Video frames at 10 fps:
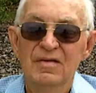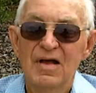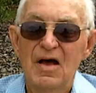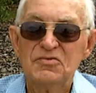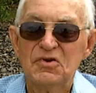
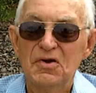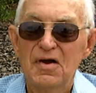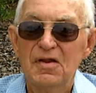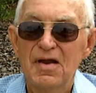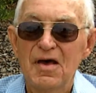I
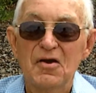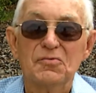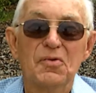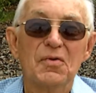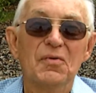started out at
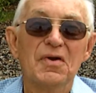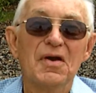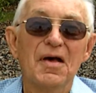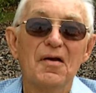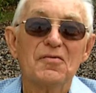
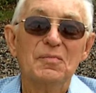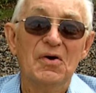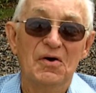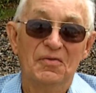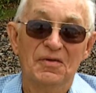$21 a
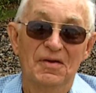month,